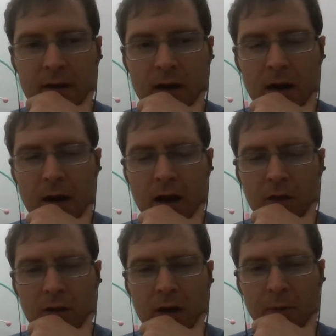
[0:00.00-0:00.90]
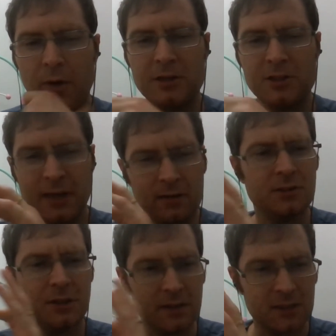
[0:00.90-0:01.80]
I want to
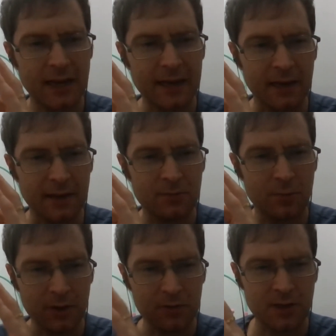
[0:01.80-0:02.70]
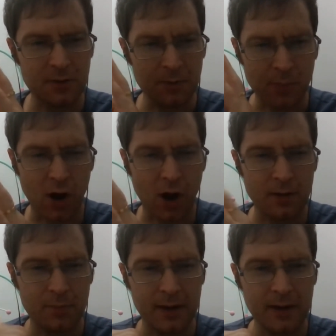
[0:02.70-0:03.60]
challenge it in a second, what you said in
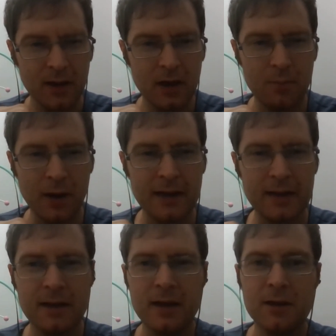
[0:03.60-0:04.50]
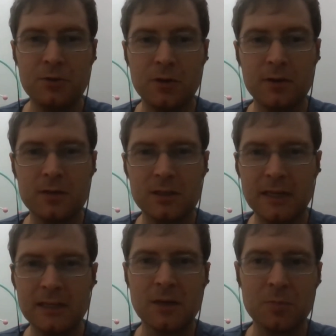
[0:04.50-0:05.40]
part, but to
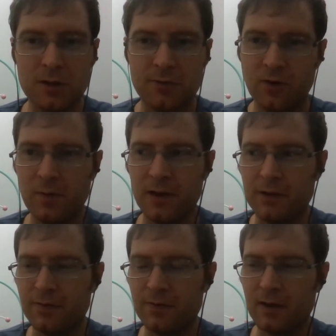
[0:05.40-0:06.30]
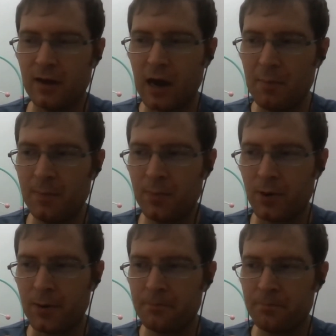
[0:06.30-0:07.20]
say something affirmative, I
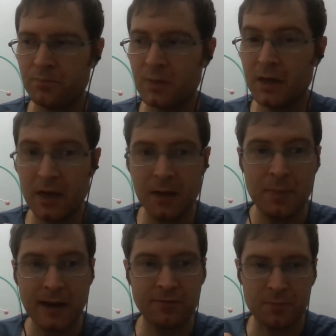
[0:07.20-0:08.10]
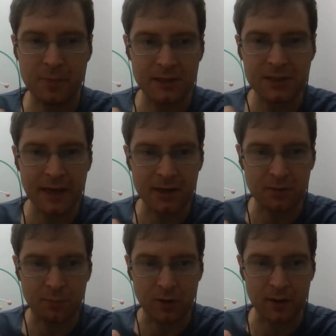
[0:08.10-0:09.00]
remember getting back from my second
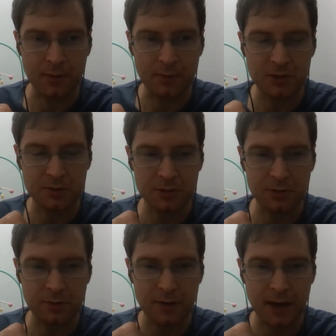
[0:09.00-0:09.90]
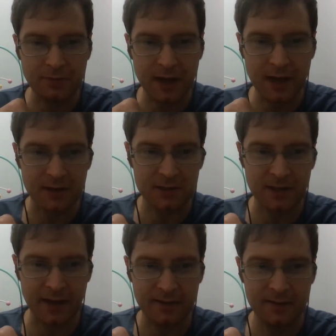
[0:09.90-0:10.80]
deployment, which was to
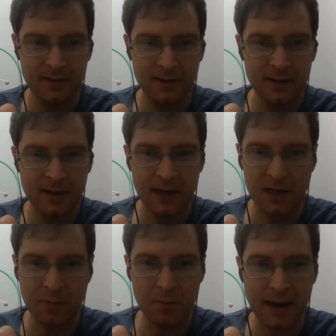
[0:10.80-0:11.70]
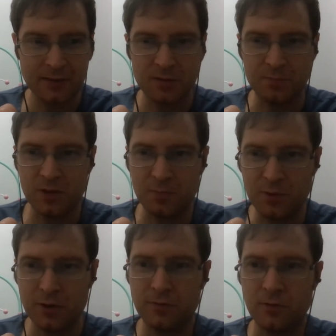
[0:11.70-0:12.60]
Afghanistan, and coming back to
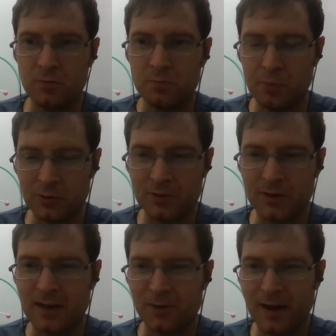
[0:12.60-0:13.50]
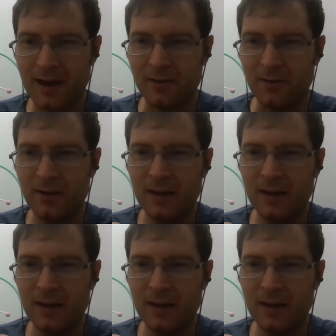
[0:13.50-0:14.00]
beautiful Boulder, Colorado.